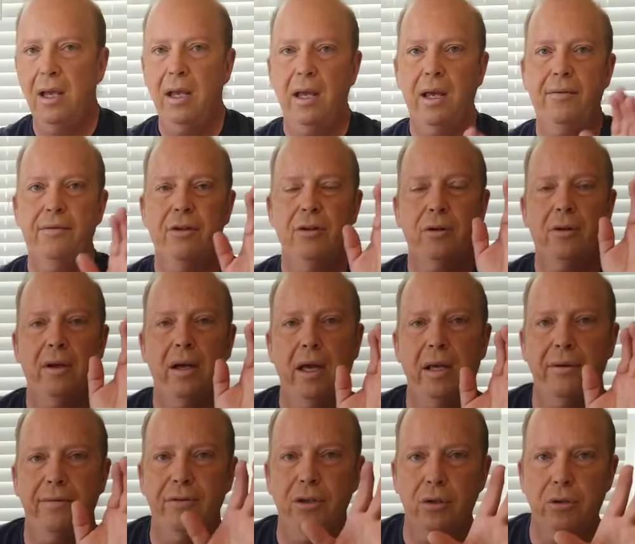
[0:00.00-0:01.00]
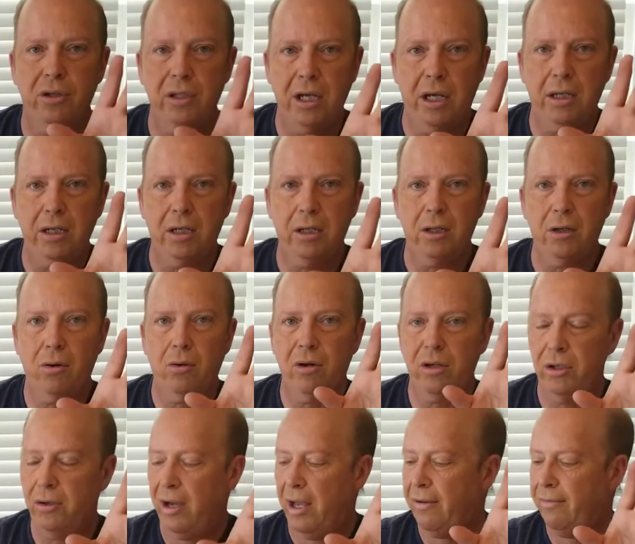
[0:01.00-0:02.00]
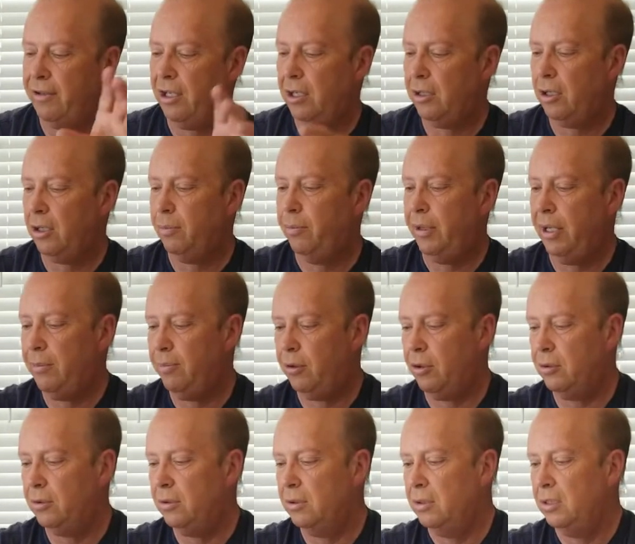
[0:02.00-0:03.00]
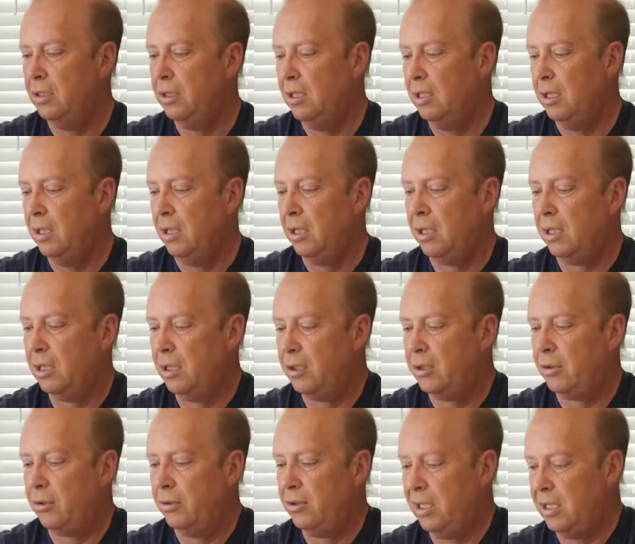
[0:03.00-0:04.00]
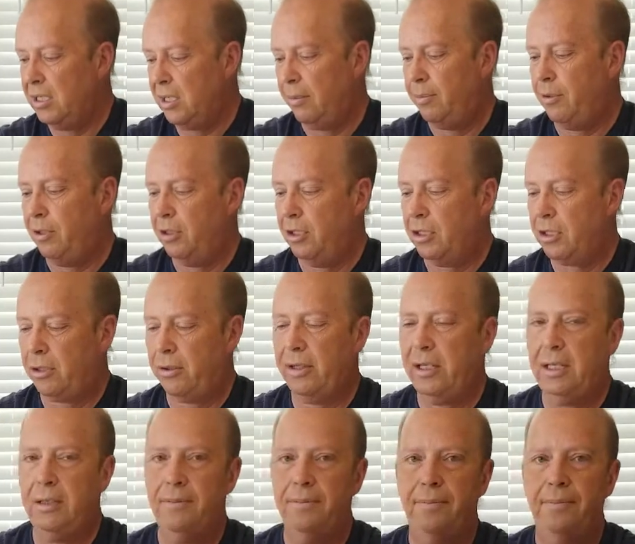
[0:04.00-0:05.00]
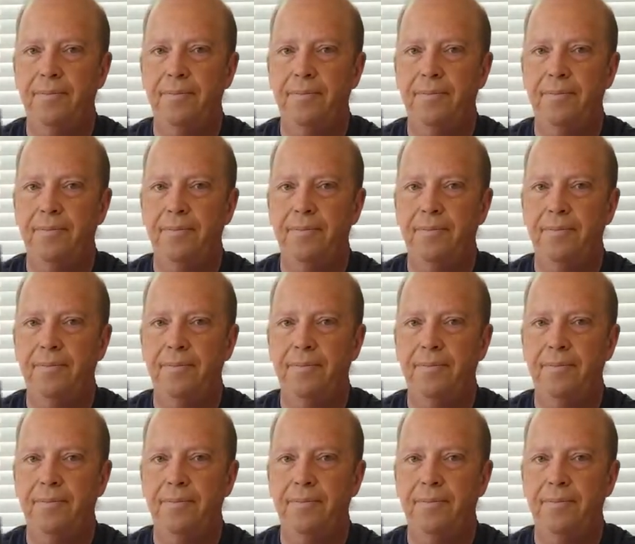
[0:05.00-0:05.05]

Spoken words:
If you're younger or you have younger people, I'm going to throw these up on the screen.